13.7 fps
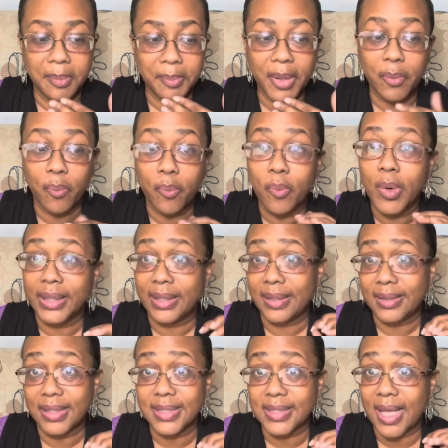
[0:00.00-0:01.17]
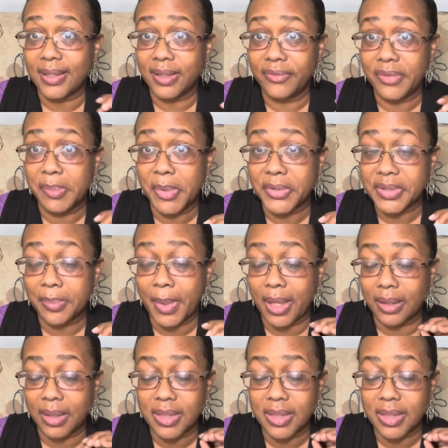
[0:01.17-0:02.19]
But one of the things I love the most about it